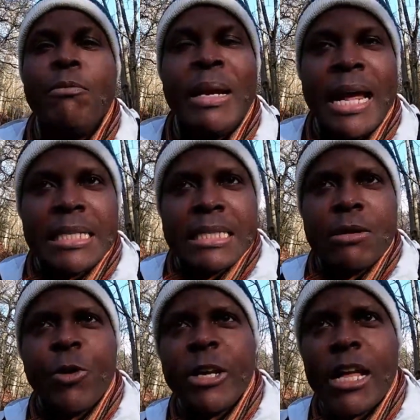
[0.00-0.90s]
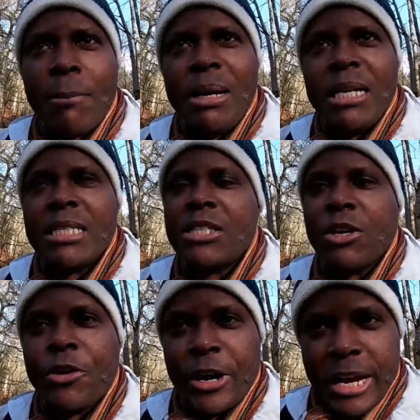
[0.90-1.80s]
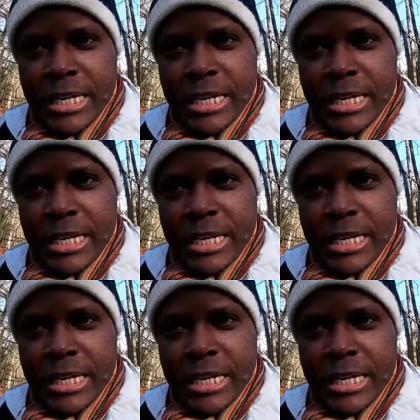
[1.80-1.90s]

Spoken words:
blessed him with the ability to create